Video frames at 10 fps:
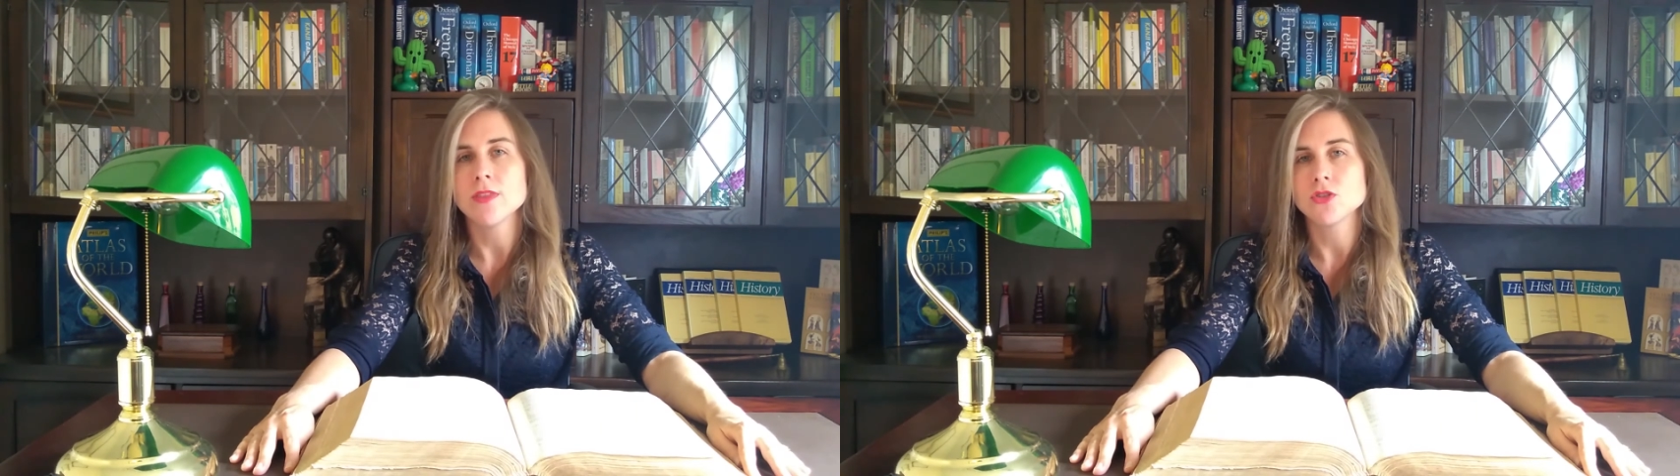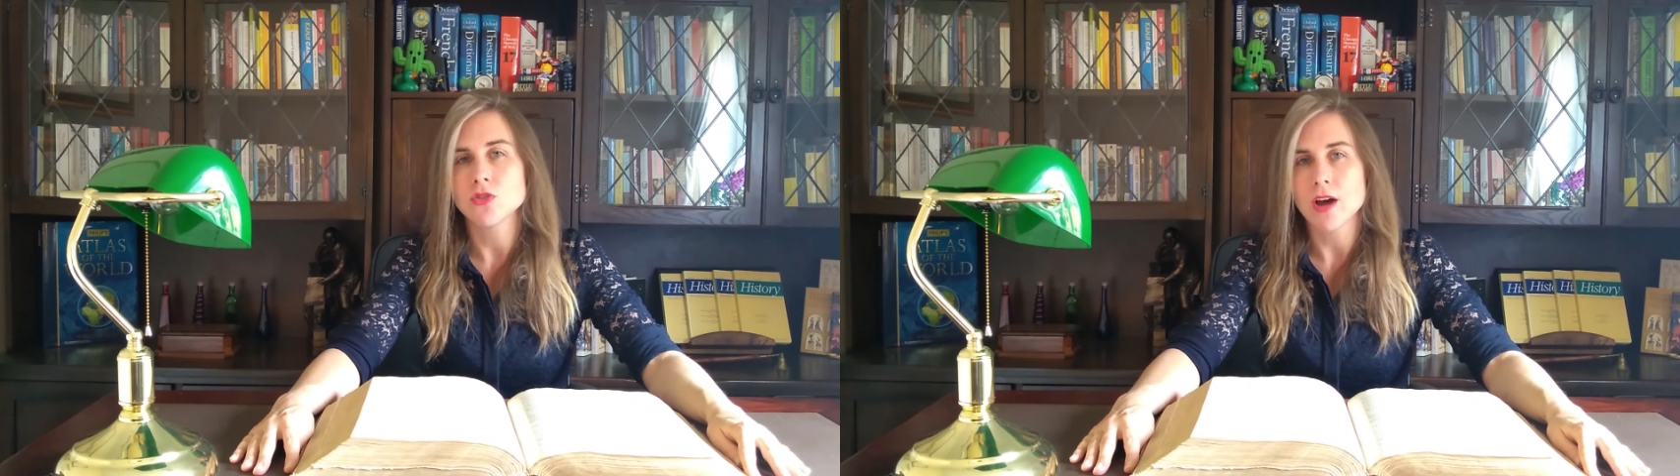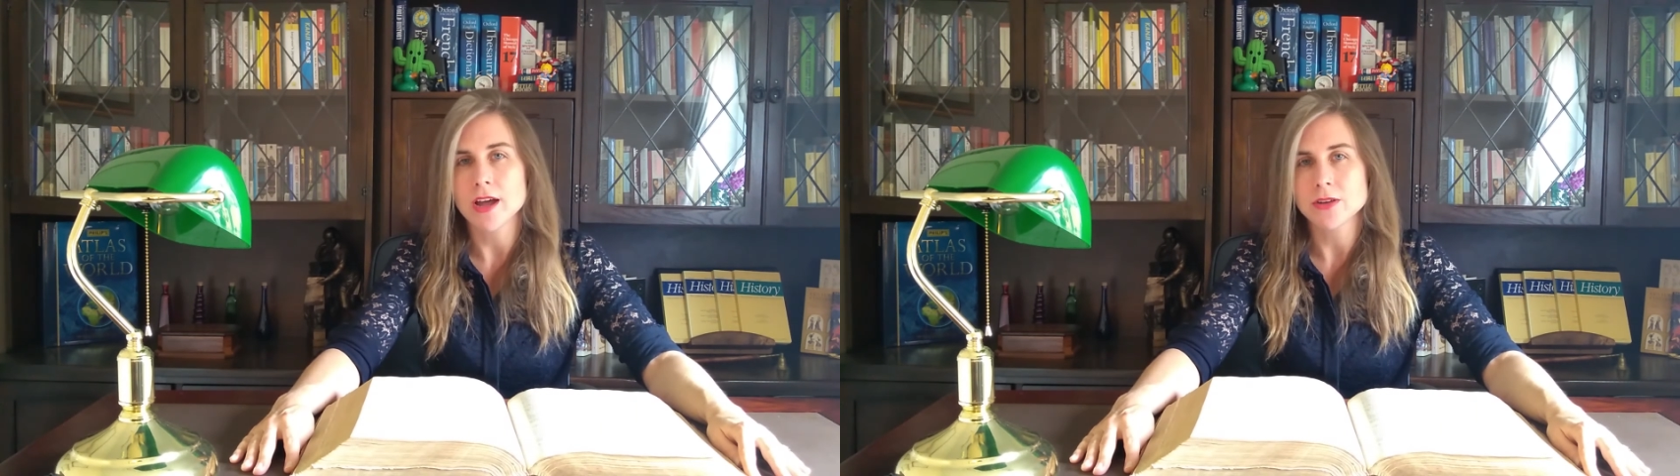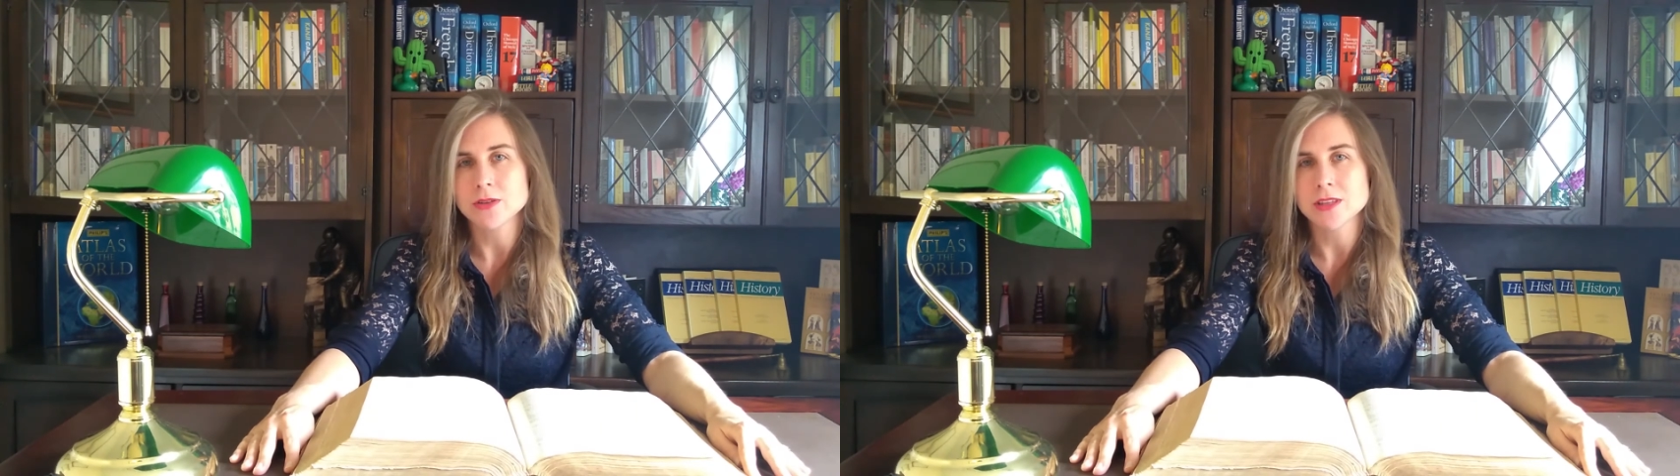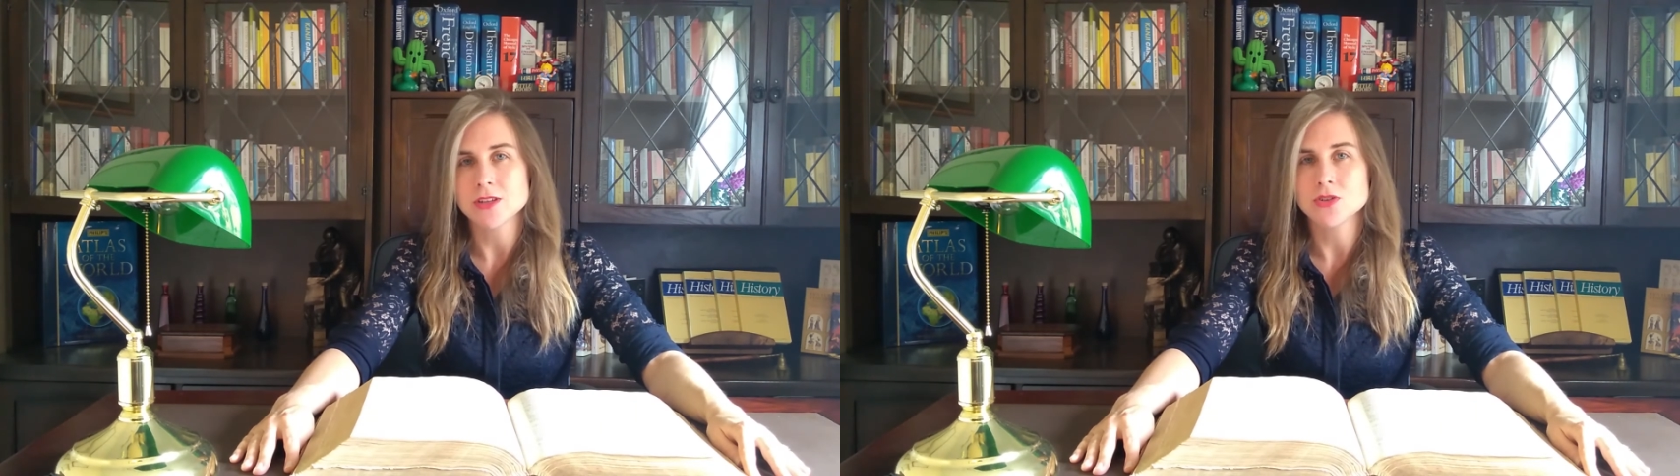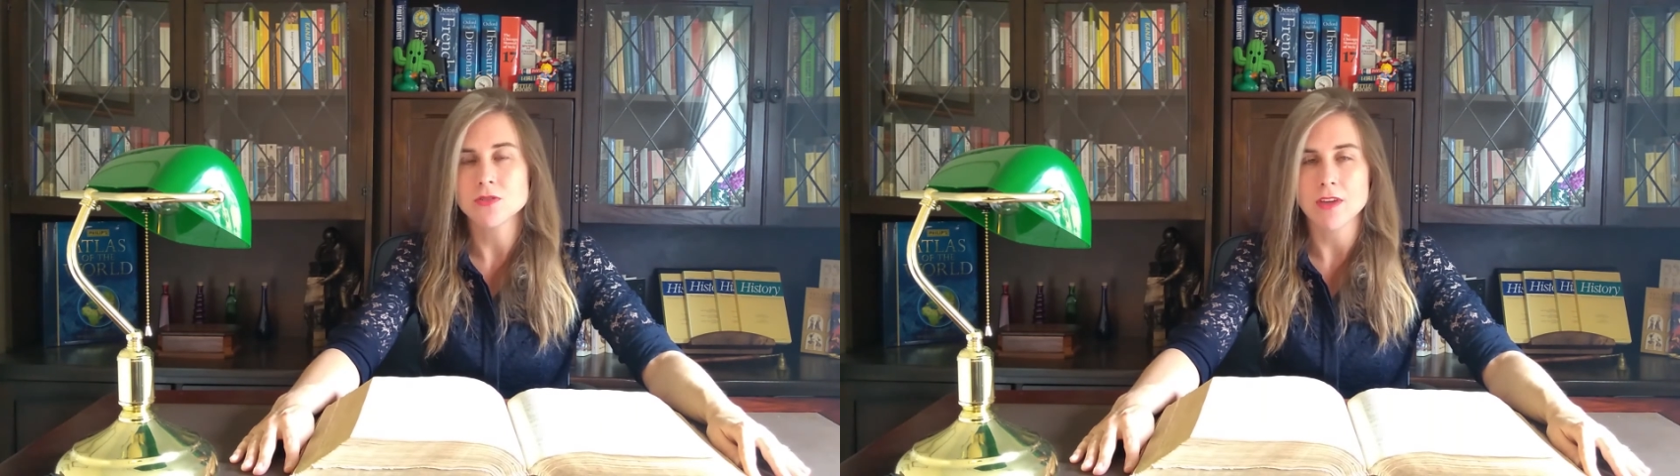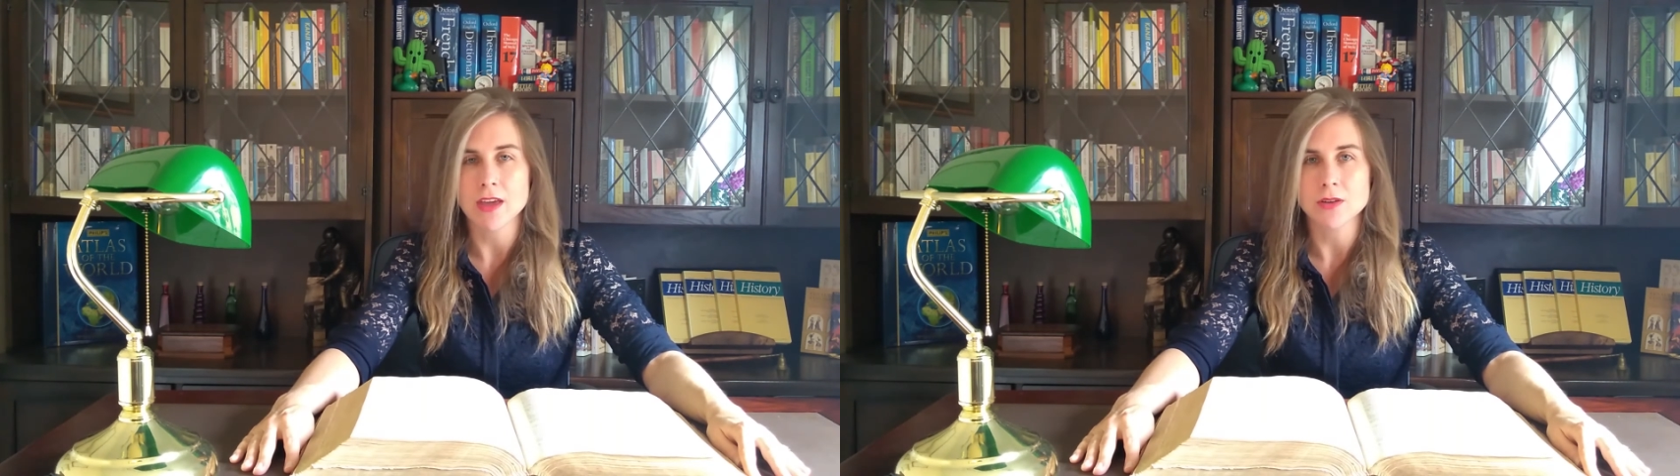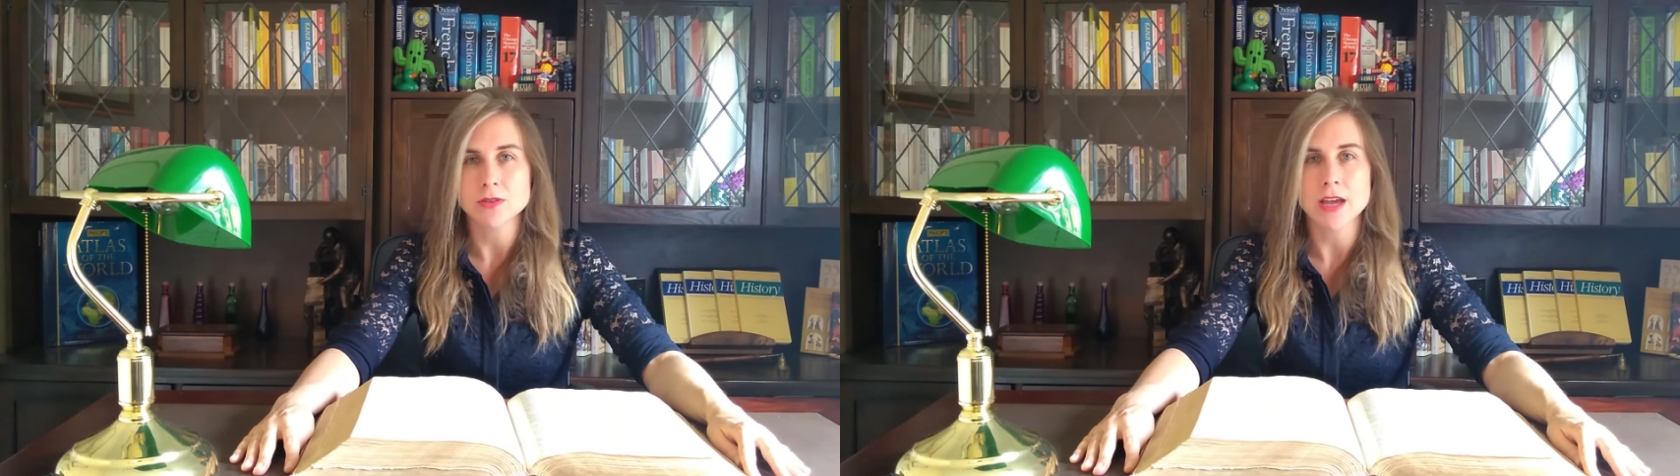the trials and the
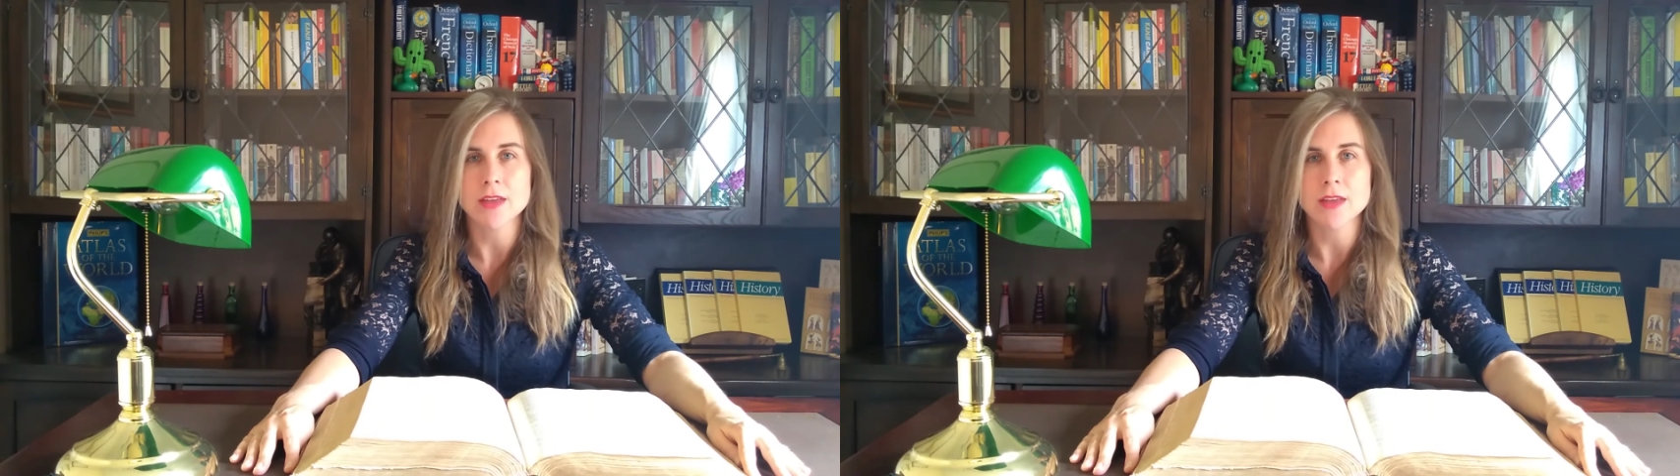travails